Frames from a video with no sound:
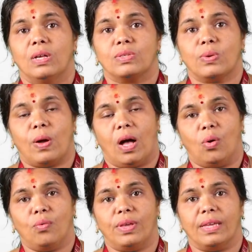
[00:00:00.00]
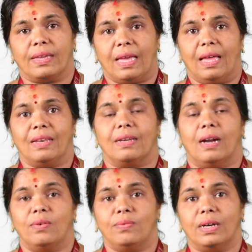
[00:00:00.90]
So how we can
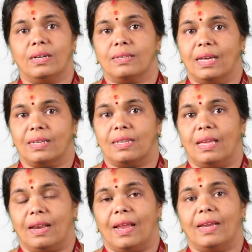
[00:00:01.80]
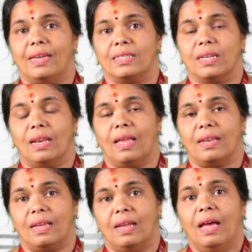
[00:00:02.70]
convert that irradiation and